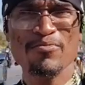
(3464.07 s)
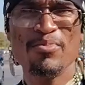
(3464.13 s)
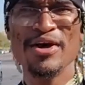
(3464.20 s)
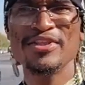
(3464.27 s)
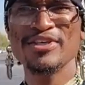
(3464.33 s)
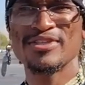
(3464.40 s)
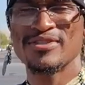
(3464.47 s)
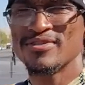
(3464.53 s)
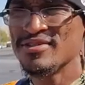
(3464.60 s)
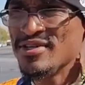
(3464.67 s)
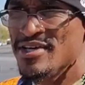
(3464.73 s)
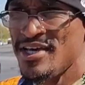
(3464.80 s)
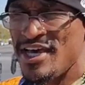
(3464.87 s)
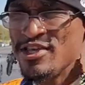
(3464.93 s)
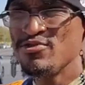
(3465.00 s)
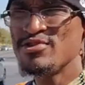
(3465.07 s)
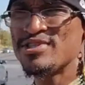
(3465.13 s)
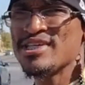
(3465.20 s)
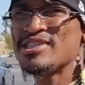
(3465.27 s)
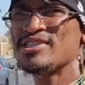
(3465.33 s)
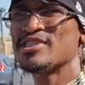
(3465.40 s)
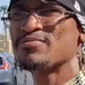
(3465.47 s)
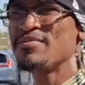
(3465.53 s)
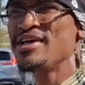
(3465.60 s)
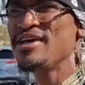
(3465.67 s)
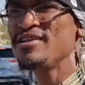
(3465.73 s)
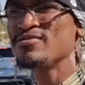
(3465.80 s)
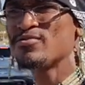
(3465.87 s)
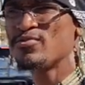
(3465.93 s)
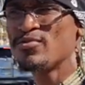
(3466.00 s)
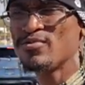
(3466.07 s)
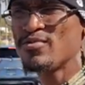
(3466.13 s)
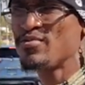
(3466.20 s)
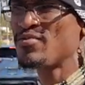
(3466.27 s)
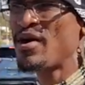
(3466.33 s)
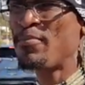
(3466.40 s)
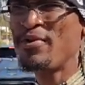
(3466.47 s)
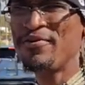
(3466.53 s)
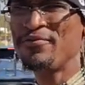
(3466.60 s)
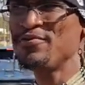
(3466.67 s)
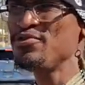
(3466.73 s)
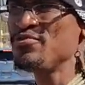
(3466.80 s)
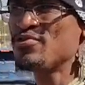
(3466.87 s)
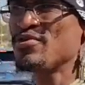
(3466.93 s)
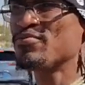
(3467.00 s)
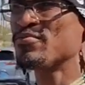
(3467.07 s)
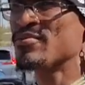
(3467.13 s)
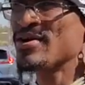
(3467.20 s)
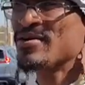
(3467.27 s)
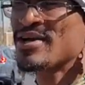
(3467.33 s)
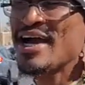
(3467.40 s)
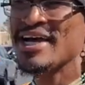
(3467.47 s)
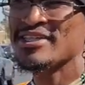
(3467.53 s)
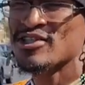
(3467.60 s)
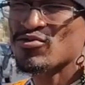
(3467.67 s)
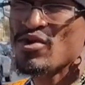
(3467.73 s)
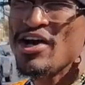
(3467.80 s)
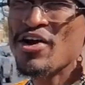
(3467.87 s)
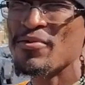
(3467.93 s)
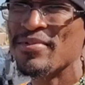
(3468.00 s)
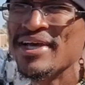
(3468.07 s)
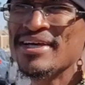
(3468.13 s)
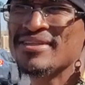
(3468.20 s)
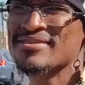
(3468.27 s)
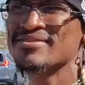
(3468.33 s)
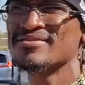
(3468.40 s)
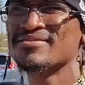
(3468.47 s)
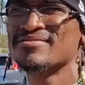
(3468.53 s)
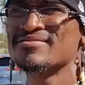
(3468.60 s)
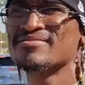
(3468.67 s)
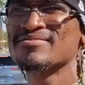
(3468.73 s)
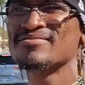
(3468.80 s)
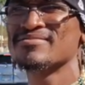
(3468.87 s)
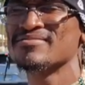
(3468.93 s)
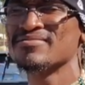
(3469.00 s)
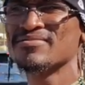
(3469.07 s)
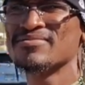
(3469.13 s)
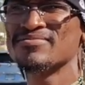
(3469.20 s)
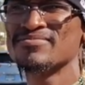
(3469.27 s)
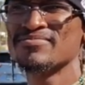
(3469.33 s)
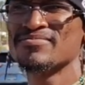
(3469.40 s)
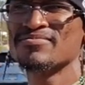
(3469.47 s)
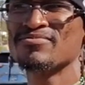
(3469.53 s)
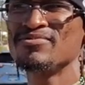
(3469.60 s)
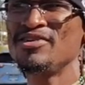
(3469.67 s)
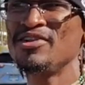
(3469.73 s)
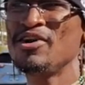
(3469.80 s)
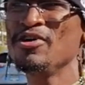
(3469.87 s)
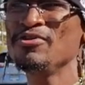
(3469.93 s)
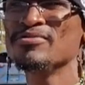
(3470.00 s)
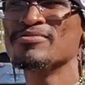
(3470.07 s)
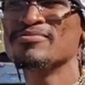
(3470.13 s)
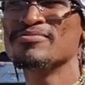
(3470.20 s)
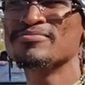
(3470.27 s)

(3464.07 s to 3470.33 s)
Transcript: you brothers and you sisters, man. I pray for you guys as well, man you know?